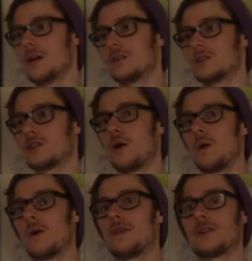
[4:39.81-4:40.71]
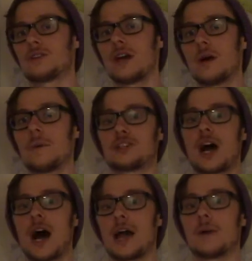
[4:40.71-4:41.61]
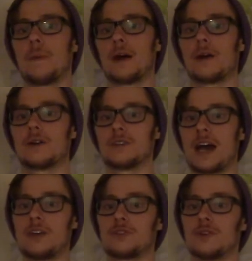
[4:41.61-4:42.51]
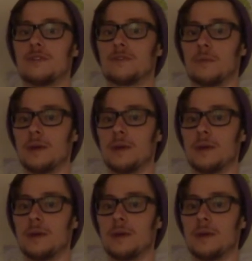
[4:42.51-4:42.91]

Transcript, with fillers: So there's now a much higher barrier to entry for